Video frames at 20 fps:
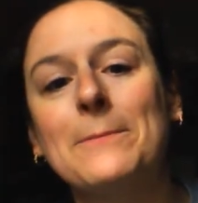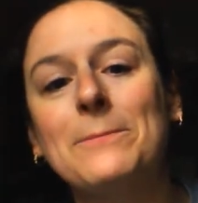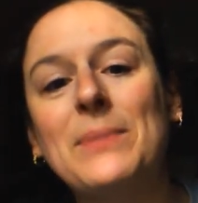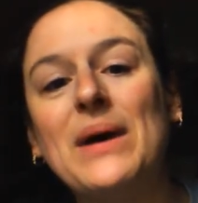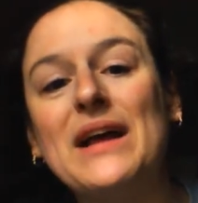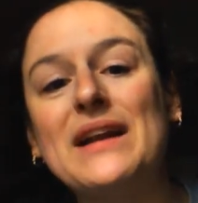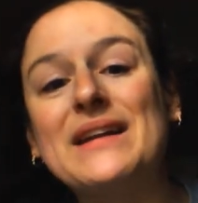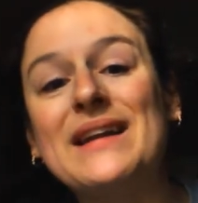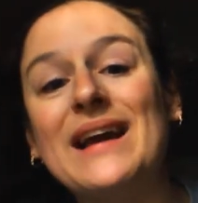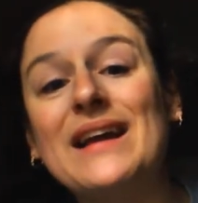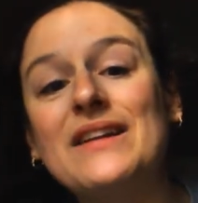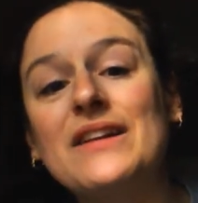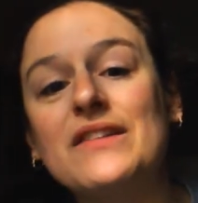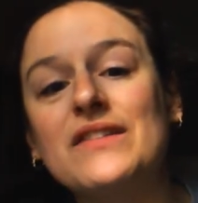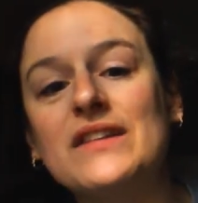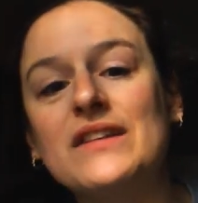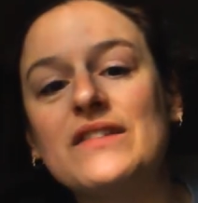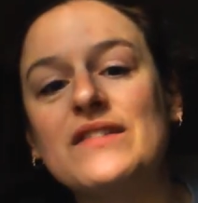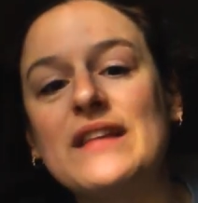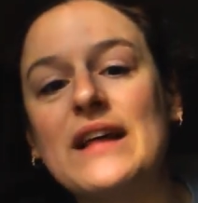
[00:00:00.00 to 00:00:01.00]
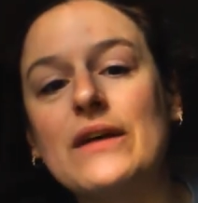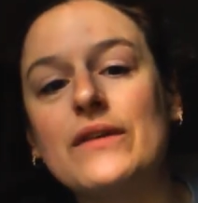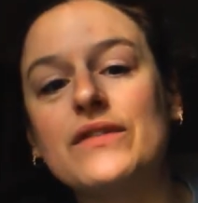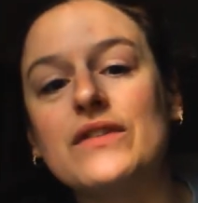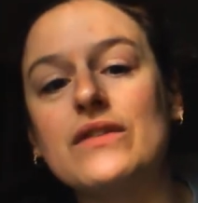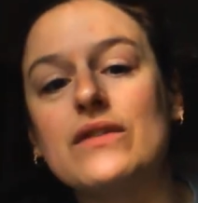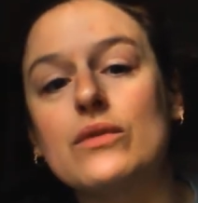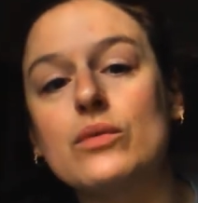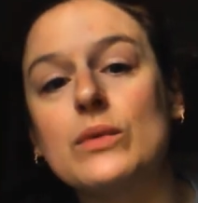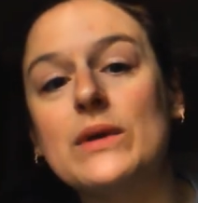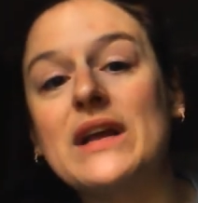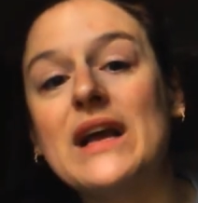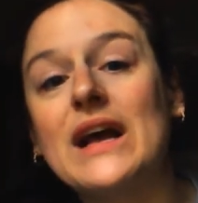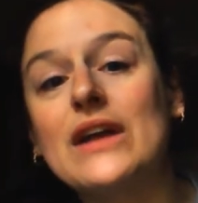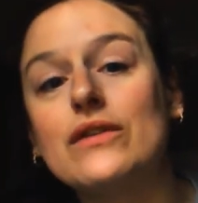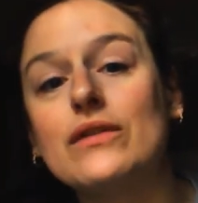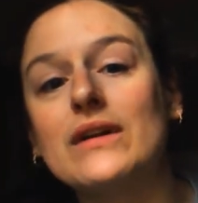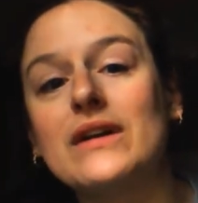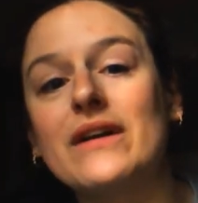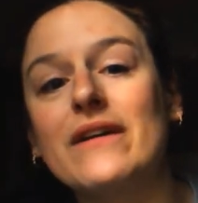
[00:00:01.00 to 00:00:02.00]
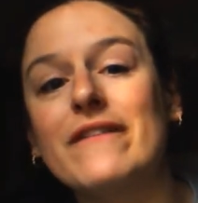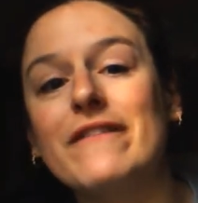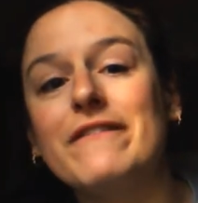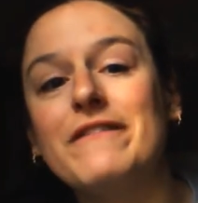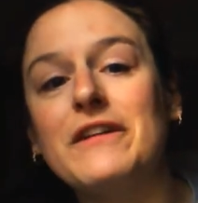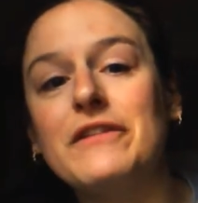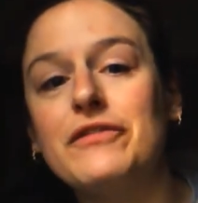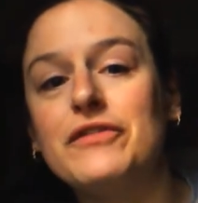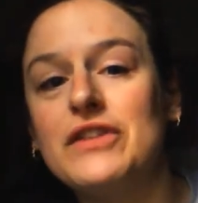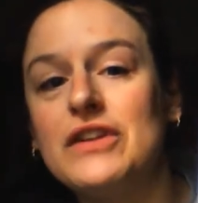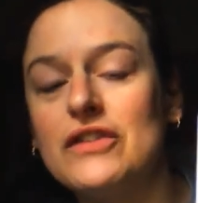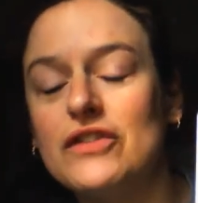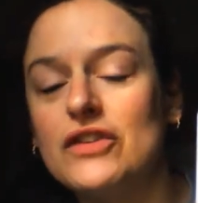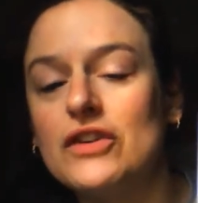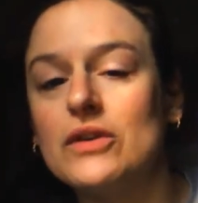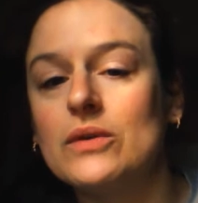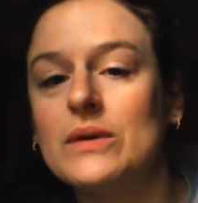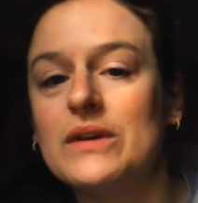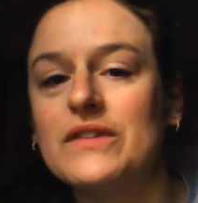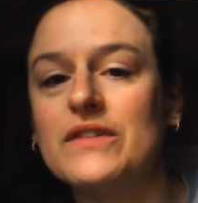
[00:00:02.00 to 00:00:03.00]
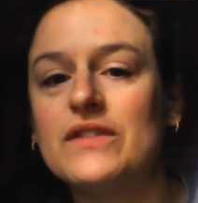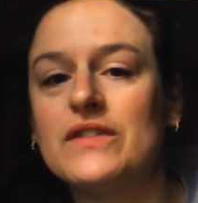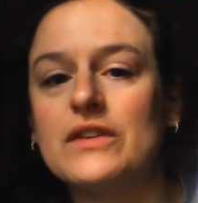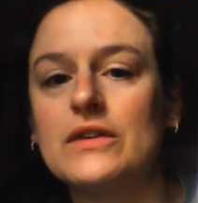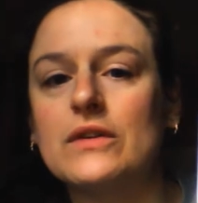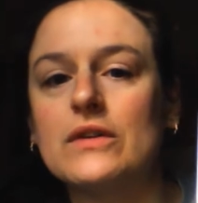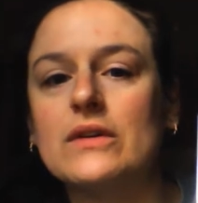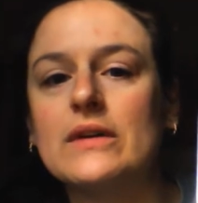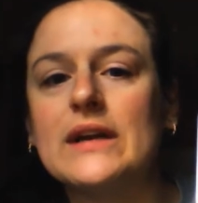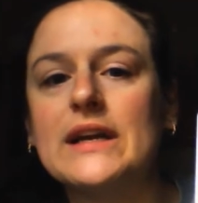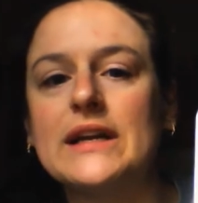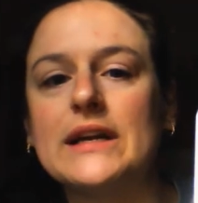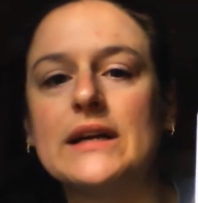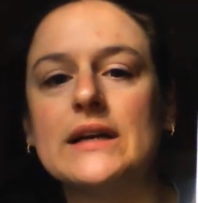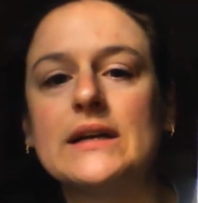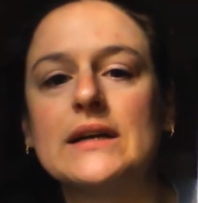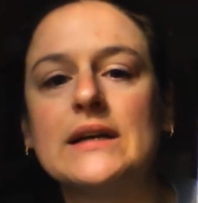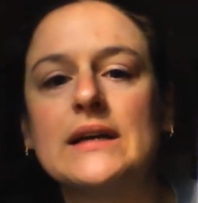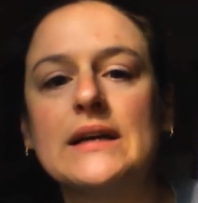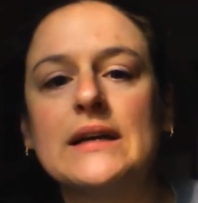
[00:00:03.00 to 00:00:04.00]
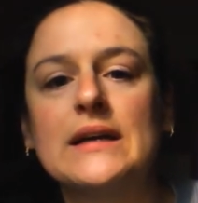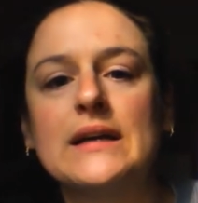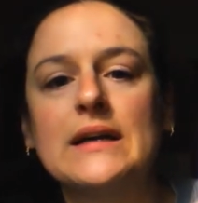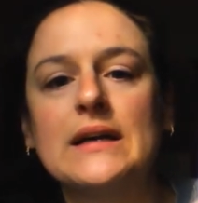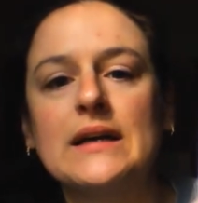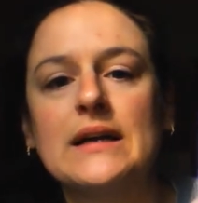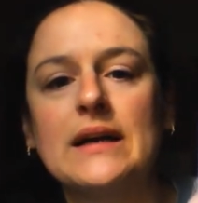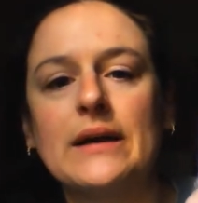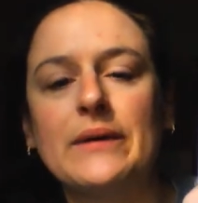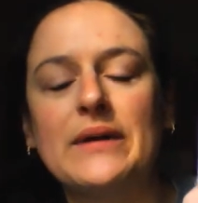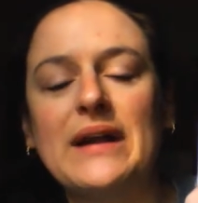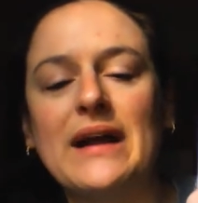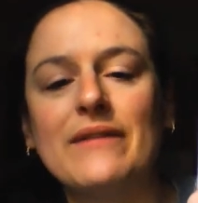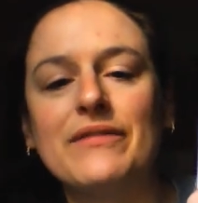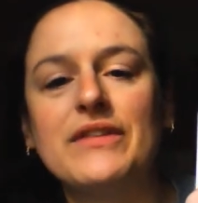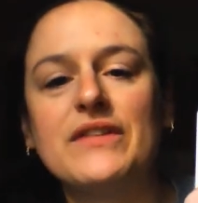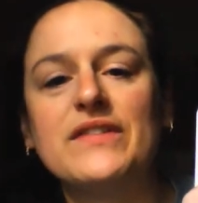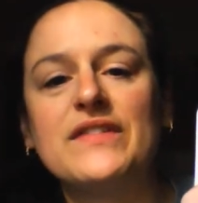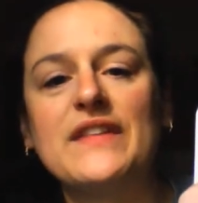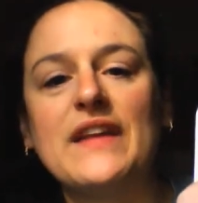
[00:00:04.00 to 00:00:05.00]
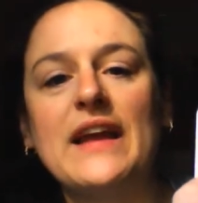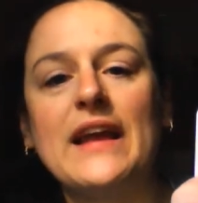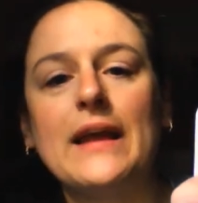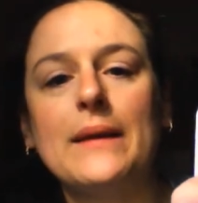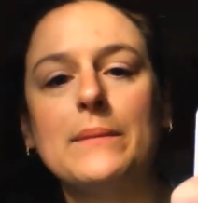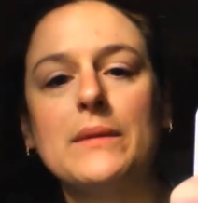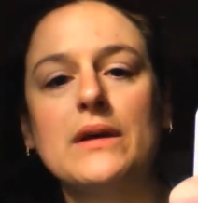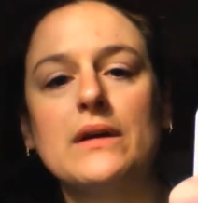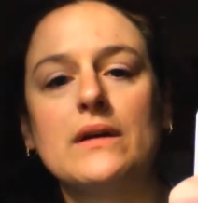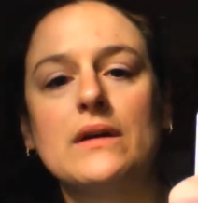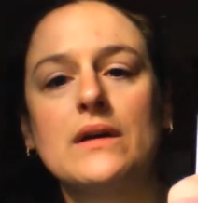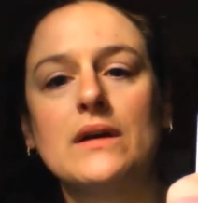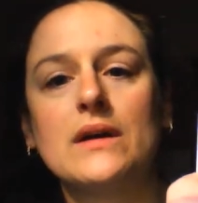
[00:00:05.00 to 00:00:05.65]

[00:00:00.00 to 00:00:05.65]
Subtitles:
but 96,352 is still greater. It would have the same